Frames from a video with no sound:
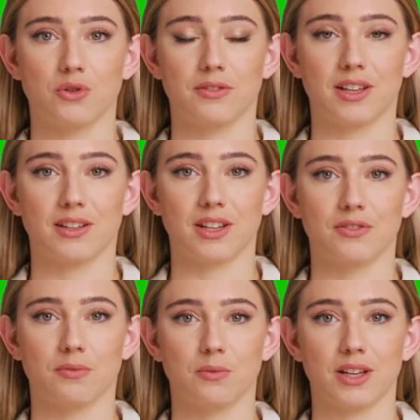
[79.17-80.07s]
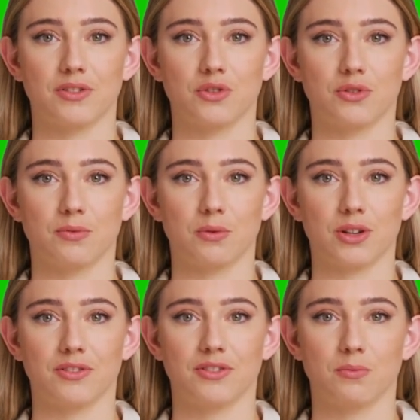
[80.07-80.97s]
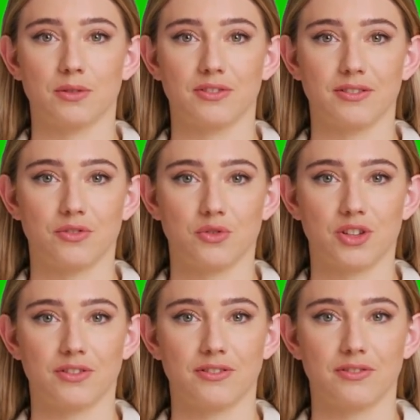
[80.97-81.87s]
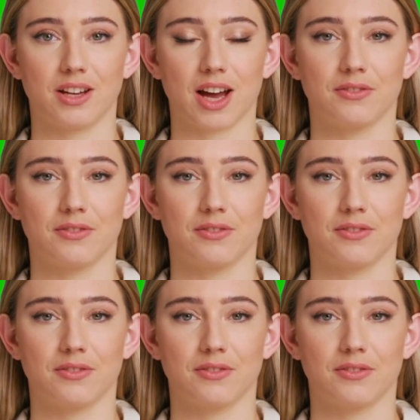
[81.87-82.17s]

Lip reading: or techniques based on the participants' interests